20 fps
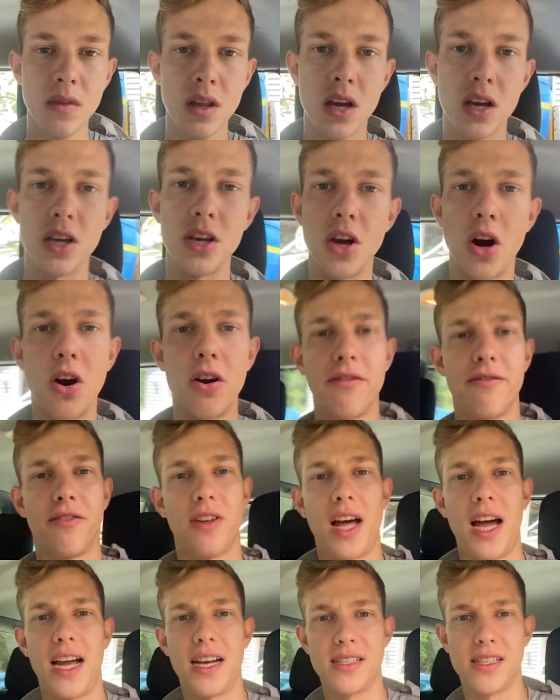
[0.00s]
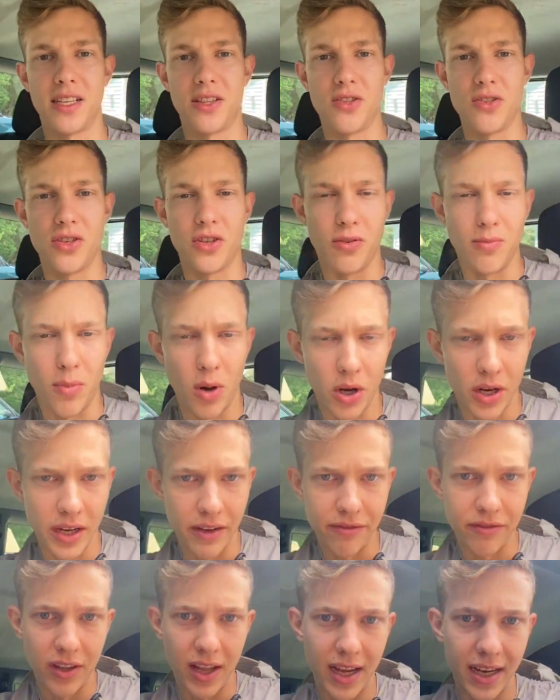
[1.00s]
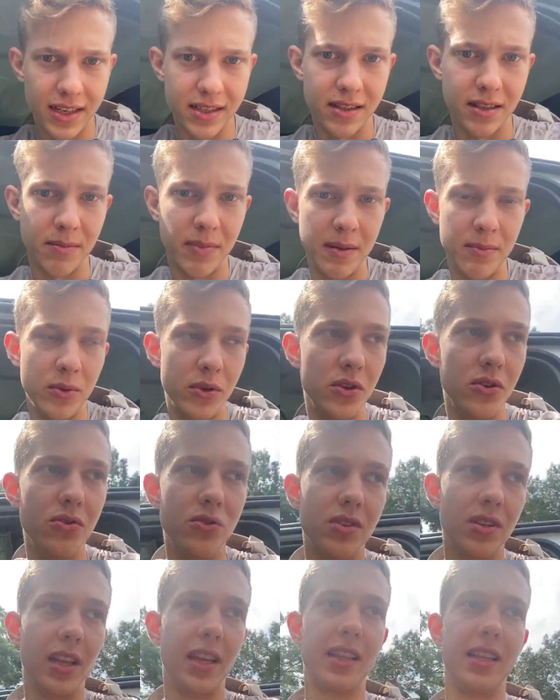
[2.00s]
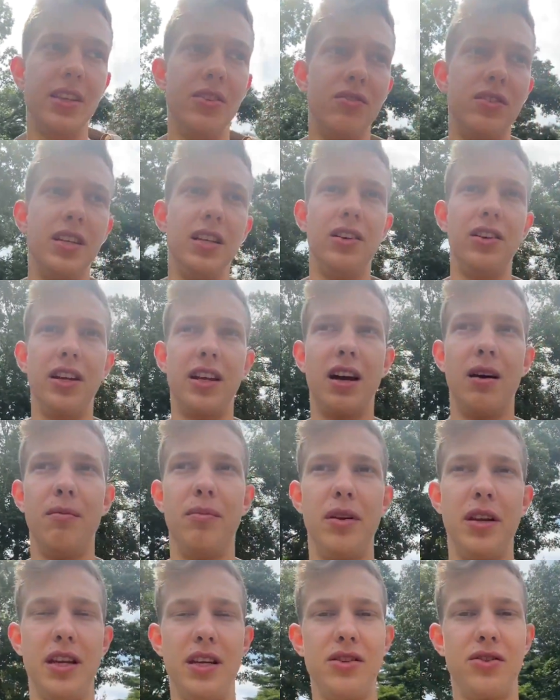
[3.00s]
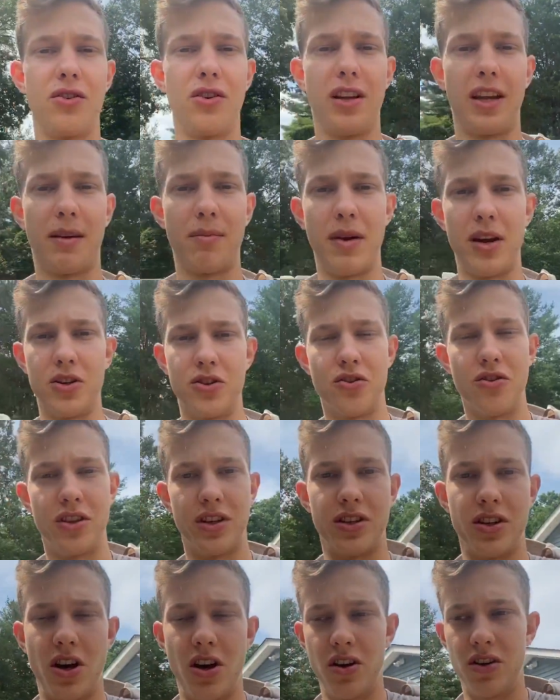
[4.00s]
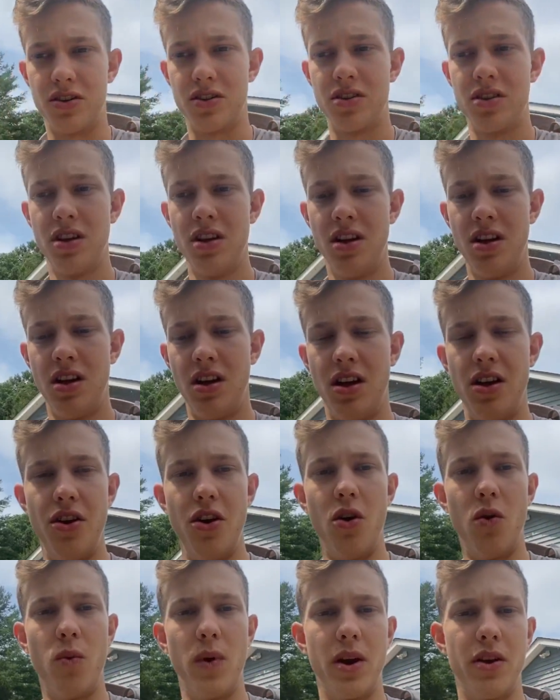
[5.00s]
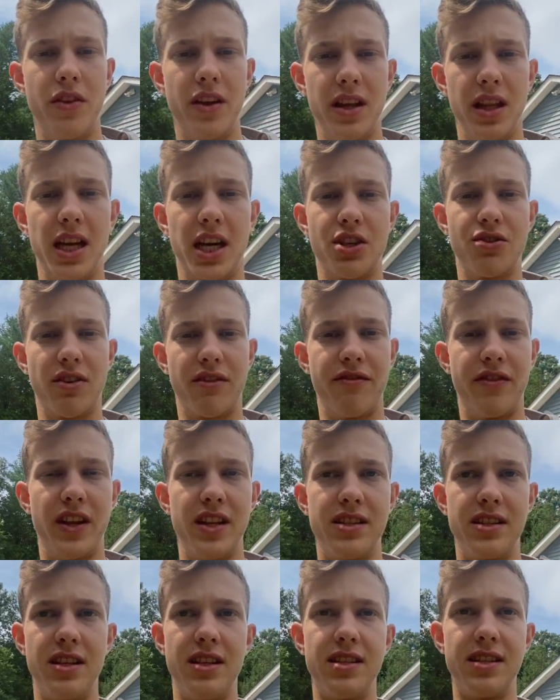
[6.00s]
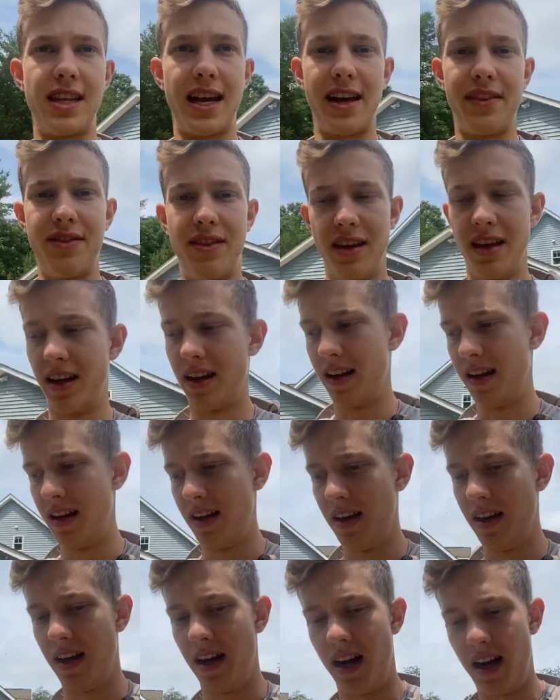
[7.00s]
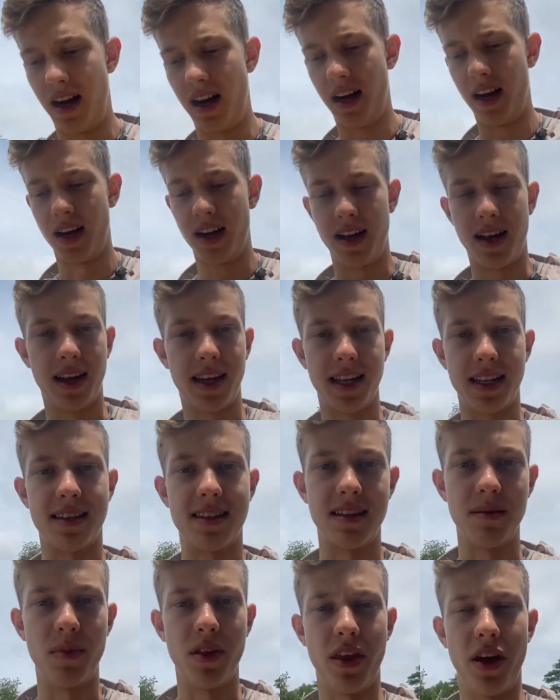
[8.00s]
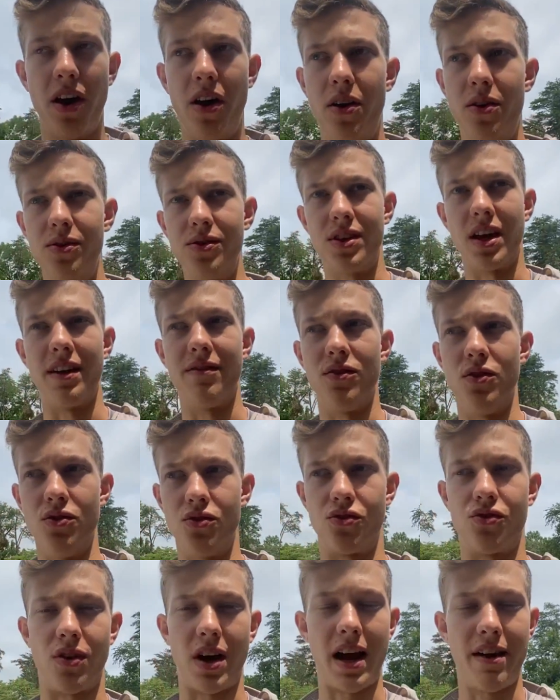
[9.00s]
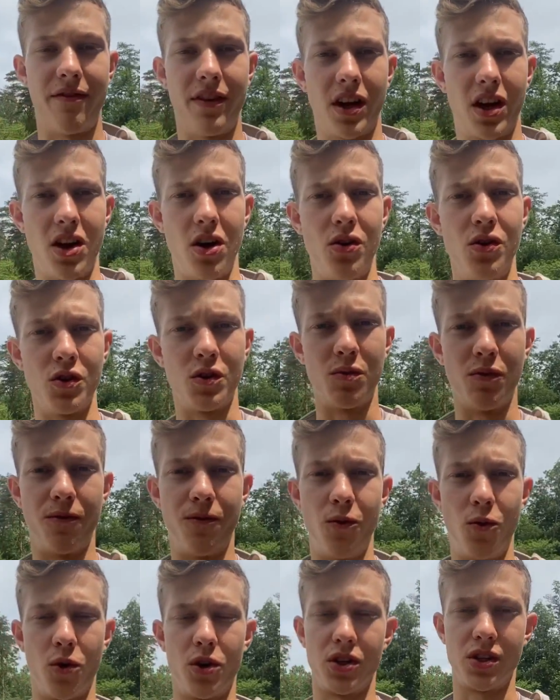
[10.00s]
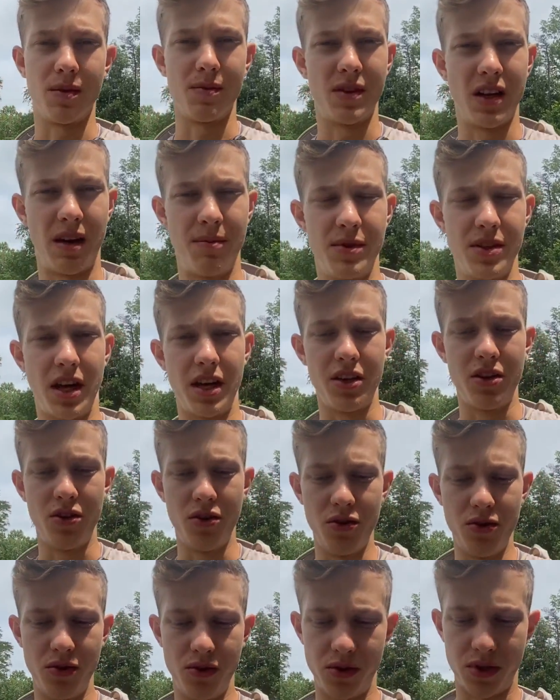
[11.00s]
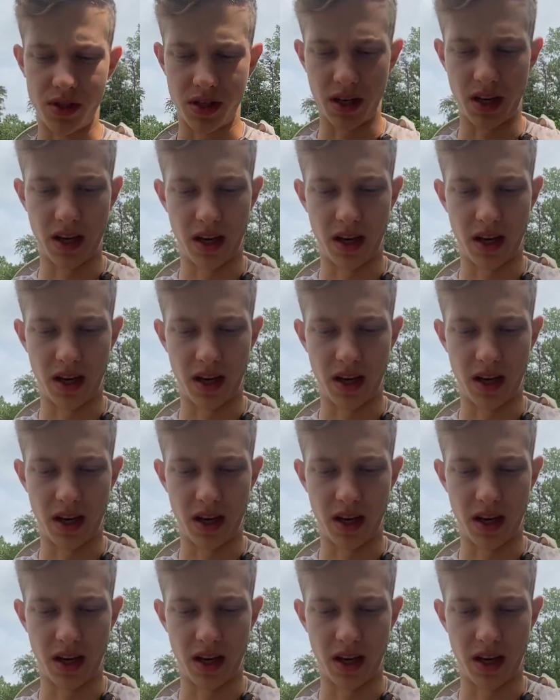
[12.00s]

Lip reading: yard flags, like those little marking flags that people use in like the utility companies, or to like make sure that dogs know where the electric fence is, that thing. Get some of those. I've used traffic cones before. Sometimes I use